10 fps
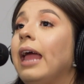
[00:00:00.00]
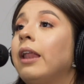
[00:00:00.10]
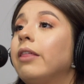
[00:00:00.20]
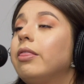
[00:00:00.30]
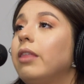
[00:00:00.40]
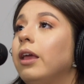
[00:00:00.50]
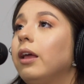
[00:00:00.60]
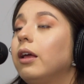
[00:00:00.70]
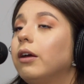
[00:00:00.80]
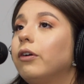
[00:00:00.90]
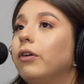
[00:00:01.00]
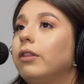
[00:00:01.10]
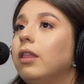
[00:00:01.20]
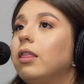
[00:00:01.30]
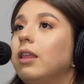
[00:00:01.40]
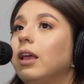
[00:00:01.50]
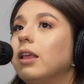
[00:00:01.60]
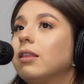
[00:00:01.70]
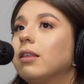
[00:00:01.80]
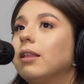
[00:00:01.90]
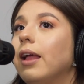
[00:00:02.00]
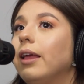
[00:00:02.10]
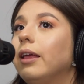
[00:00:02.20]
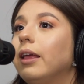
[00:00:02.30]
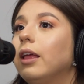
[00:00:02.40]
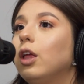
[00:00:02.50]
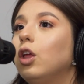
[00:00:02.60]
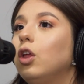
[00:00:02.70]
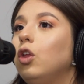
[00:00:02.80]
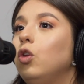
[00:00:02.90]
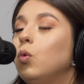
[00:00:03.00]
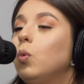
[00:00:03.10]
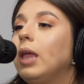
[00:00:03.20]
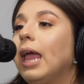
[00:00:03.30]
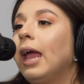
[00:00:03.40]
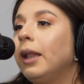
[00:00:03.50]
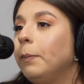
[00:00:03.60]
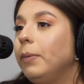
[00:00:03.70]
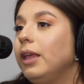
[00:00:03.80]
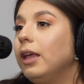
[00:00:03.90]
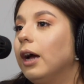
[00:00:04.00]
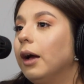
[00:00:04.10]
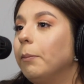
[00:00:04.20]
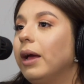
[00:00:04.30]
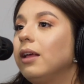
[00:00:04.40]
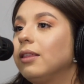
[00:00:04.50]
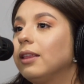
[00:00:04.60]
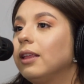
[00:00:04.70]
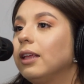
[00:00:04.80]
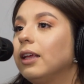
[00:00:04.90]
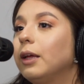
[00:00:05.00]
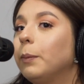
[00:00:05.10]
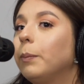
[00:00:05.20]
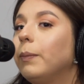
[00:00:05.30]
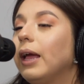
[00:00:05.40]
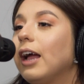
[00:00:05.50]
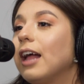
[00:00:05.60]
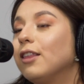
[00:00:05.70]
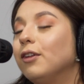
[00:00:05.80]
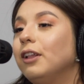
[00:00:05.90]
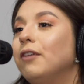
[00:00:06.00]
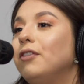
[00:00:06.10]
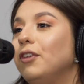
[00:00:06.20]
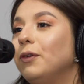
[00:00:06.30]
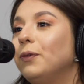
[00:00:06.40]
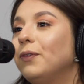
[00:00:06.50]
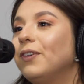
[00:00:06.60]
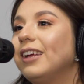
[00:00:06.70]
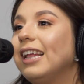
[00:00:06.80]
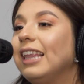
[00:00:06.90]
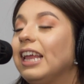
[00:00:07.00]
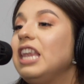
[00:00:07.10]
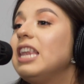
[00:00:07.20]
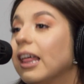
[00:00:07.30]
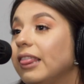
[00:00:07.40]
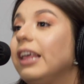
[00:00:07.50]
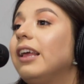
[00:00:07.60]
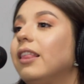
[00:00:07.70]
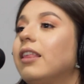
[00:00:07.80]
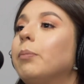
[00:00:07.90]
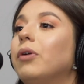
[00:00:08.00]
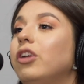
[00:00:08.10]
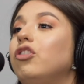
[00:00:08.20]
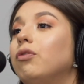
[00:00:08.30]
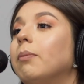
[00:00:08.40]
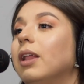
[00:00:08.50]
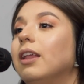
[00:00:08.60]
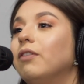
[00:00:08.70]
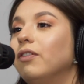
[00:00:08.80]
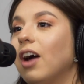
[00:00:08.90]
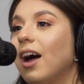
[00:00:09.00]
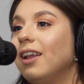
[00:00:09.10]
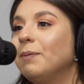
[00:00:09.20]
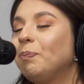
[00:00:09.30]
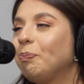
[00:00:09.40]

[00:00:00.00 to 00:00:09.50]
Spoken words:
And I think the thing is like, you can be a mess and God still loves you. Like nothing can separate you from the love of God.